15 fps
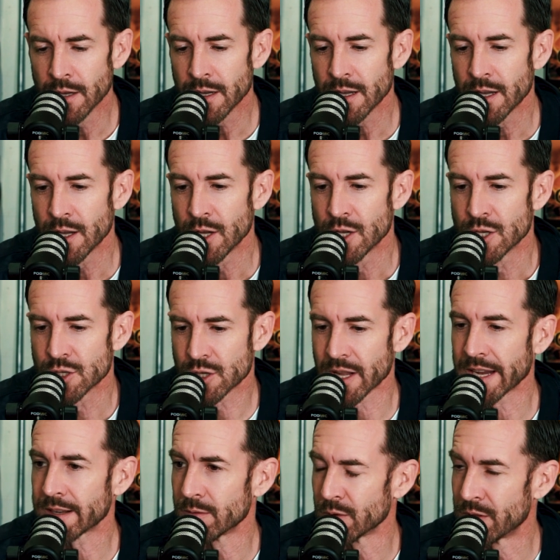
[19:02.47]
So
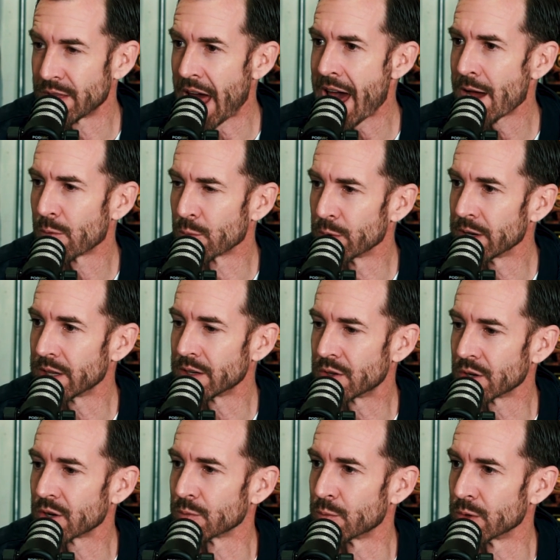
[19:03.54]
like that really
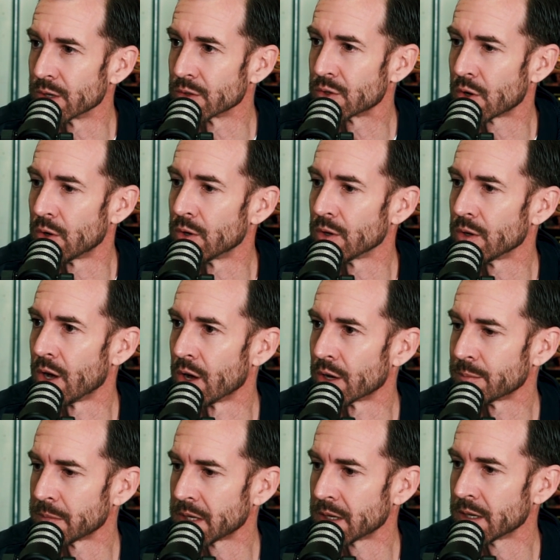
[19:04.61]
took a real toll
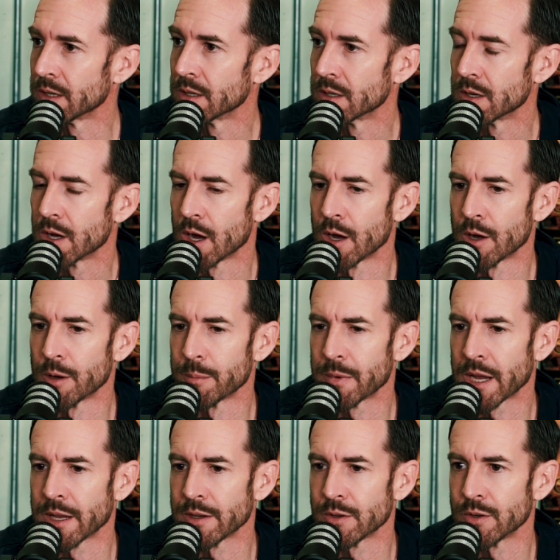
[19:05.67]
on me.
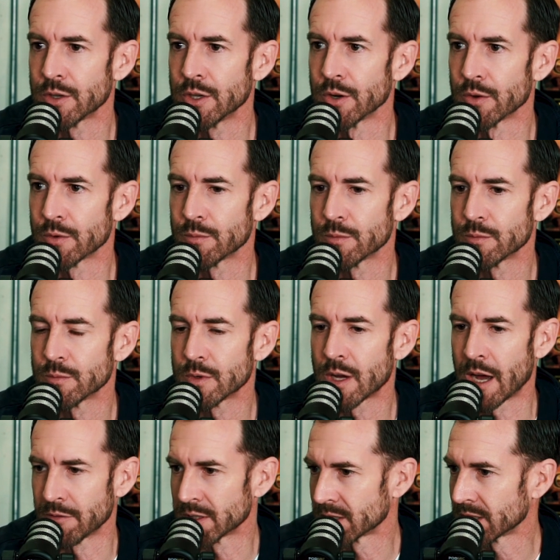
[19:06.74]
And, you know,
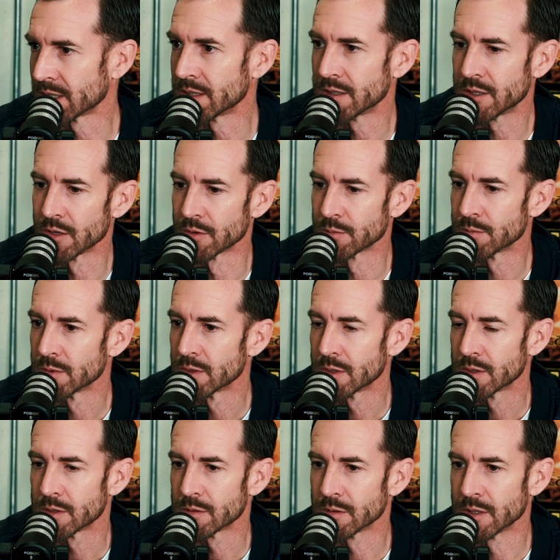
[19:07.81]
obviously, you know,
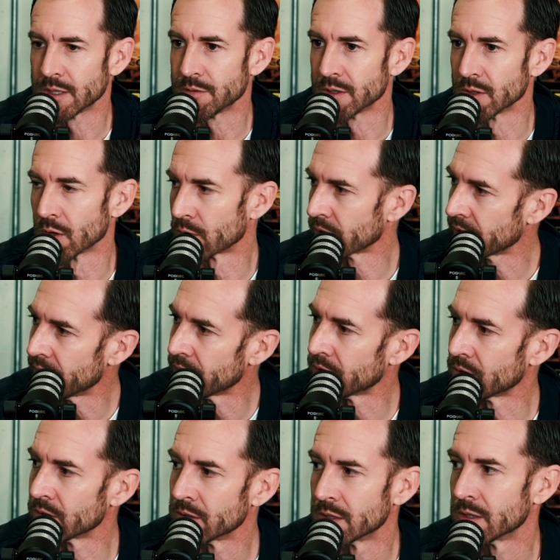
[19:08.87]
leaving
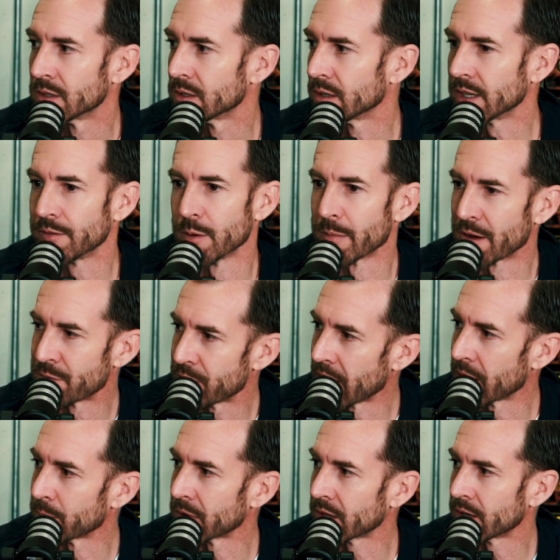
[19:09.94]
L'Oreal, leaving my
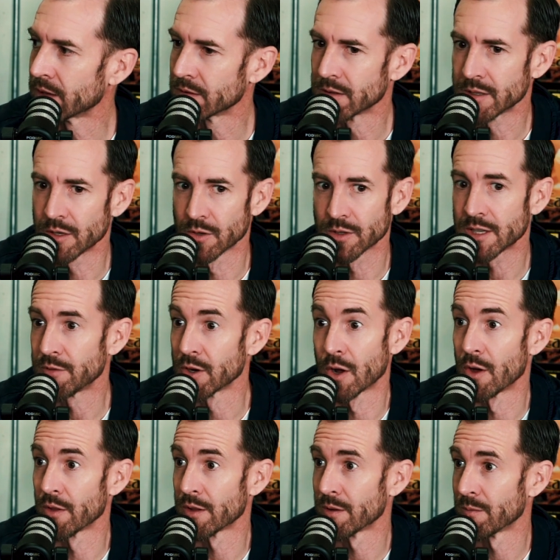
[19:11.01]
family, you know, leaving
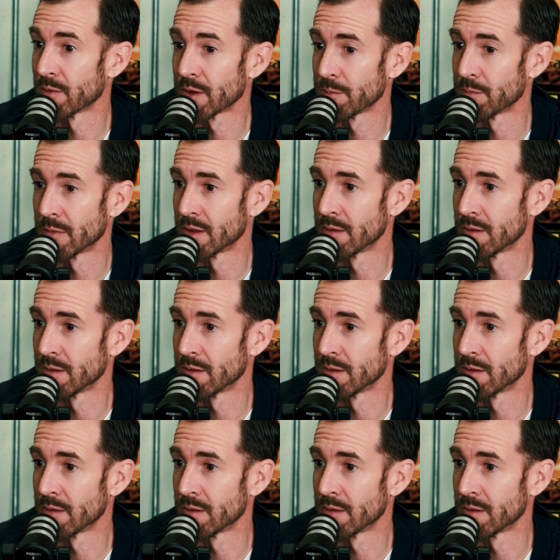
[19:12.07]
all of the